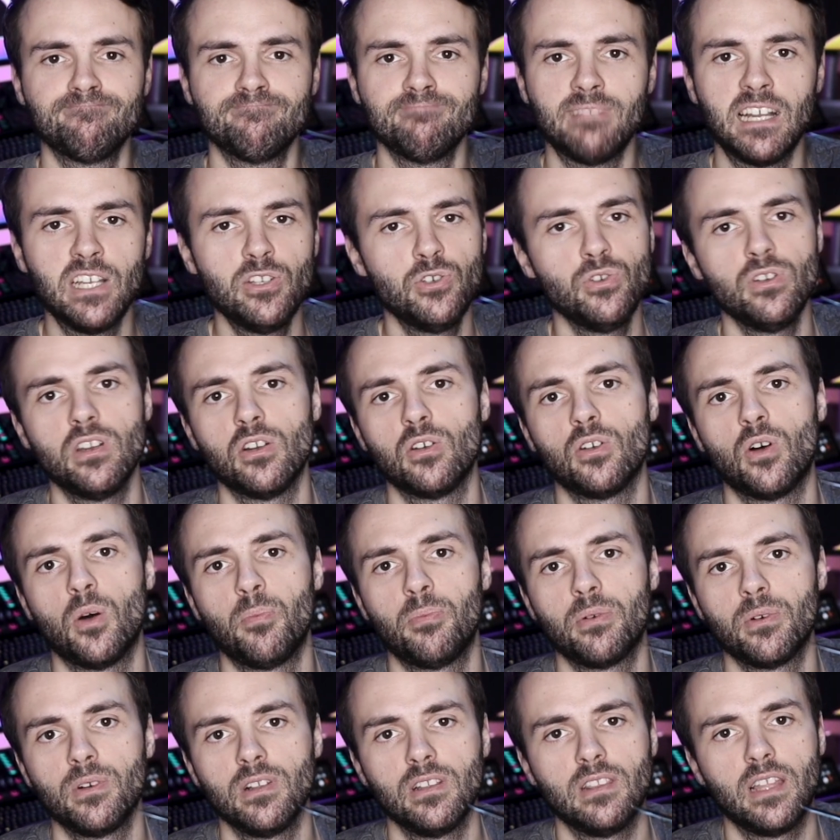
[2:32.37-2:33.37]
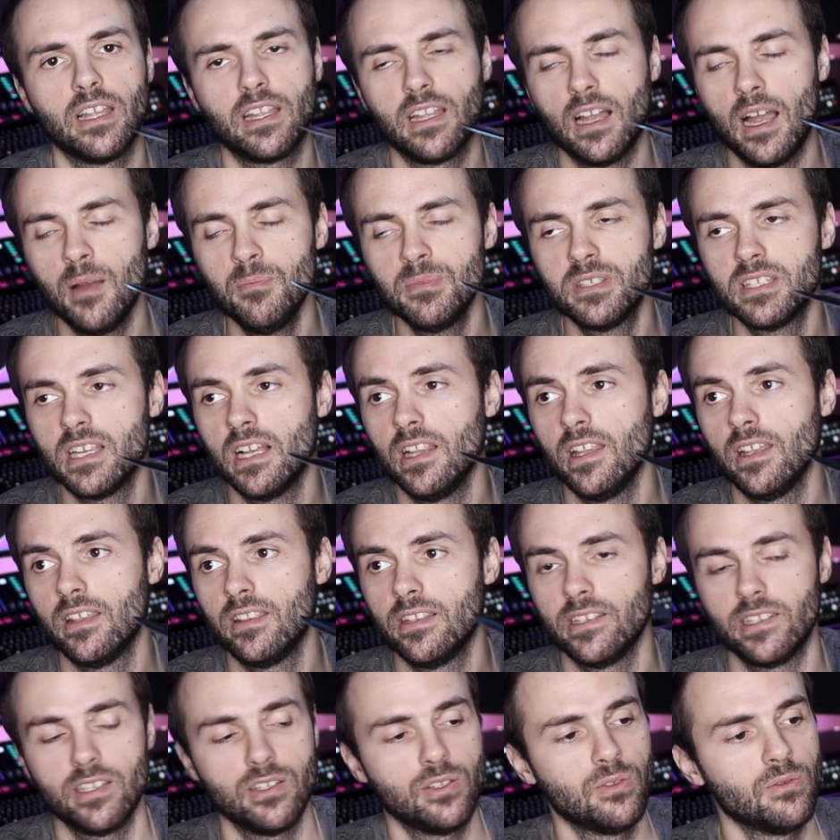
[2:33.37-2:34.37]
I shouldn't I'm selling
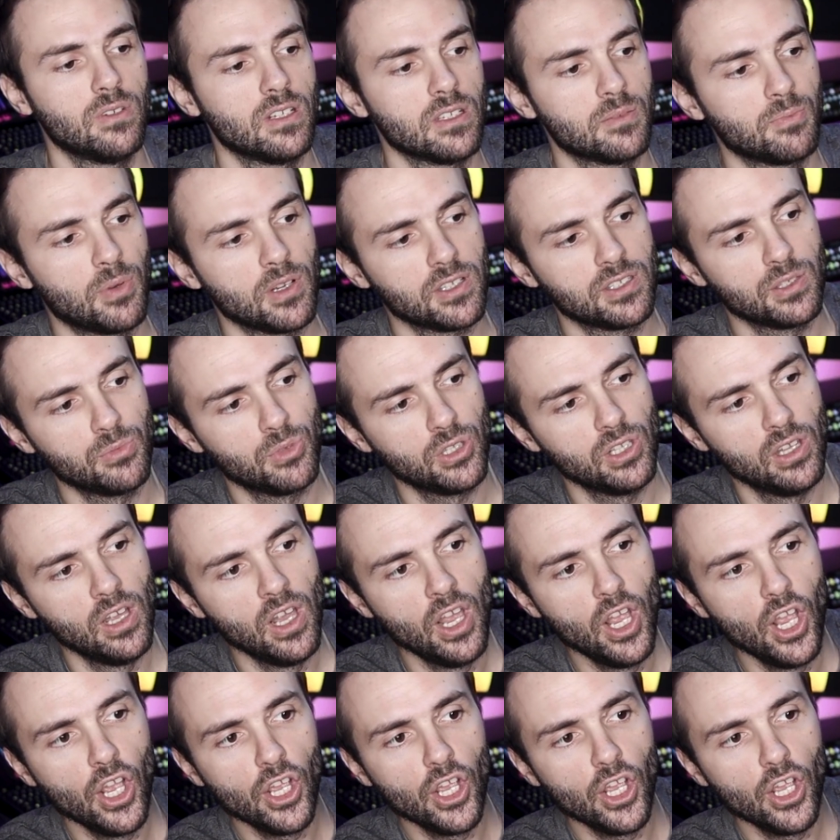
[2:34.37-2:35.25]
this as soon as possible.